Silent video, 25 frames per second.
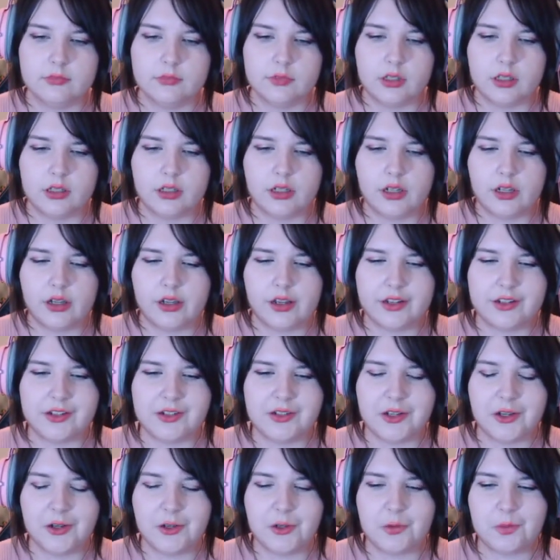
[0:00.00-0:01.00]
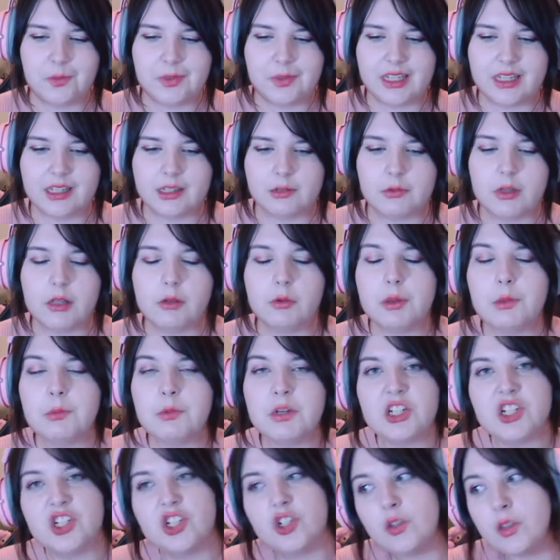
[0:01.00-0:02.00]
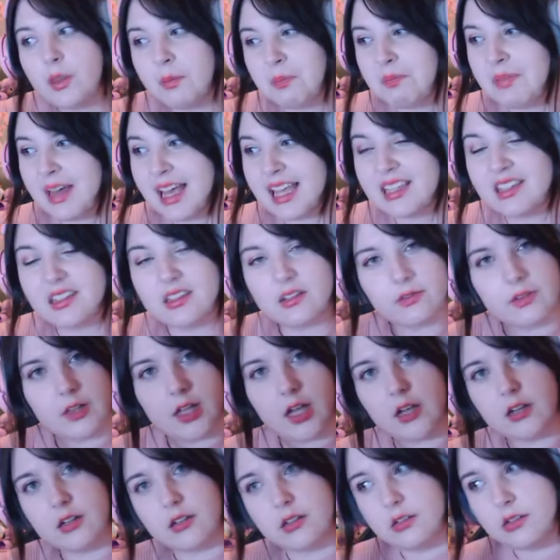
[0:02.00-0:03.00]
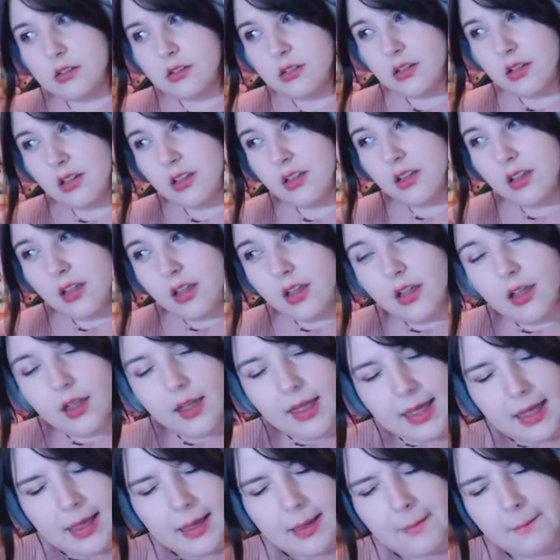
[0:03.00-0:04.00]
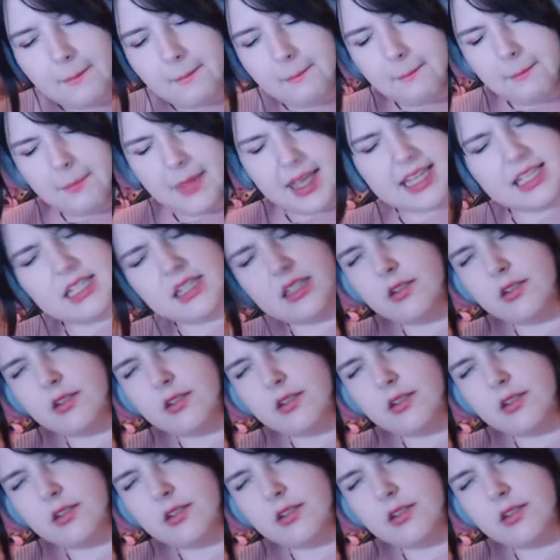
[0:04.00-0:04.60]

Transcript: Oh no, Pika. Well, we wish you the best of luck. Best of